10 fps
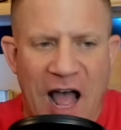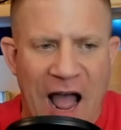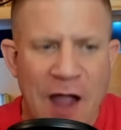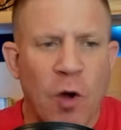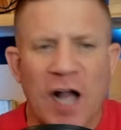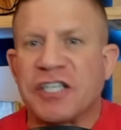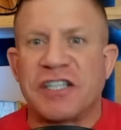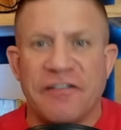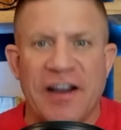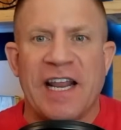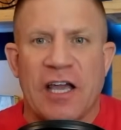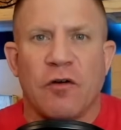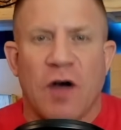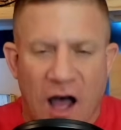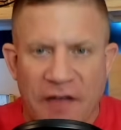I watched the
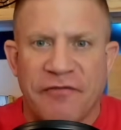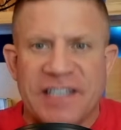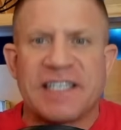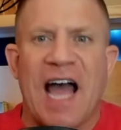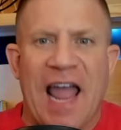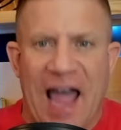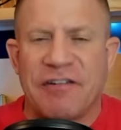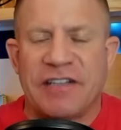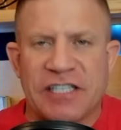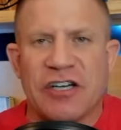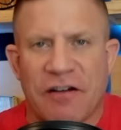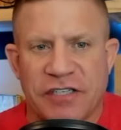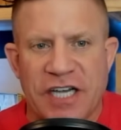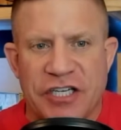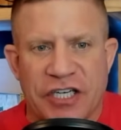video of this guy having this
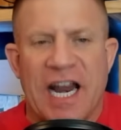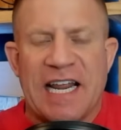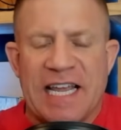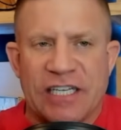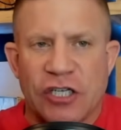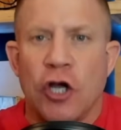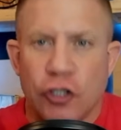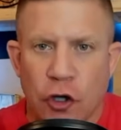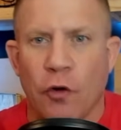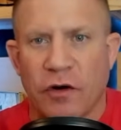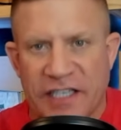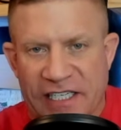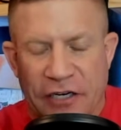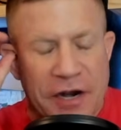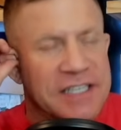conversation, and he is totally
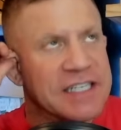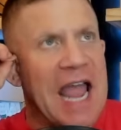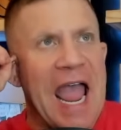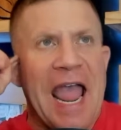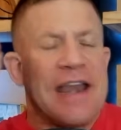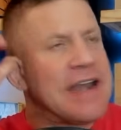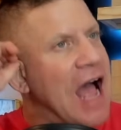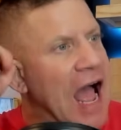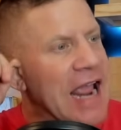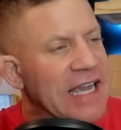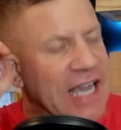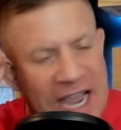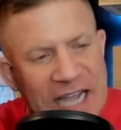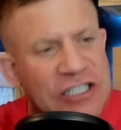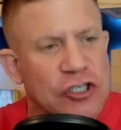serious. And I
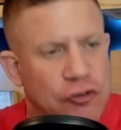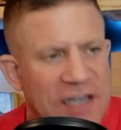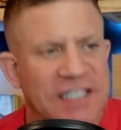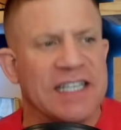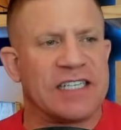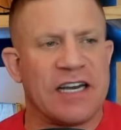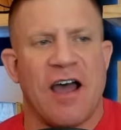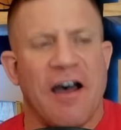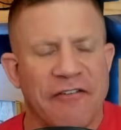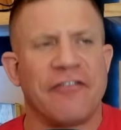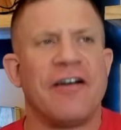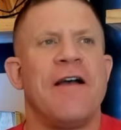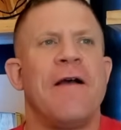can't stress this enough.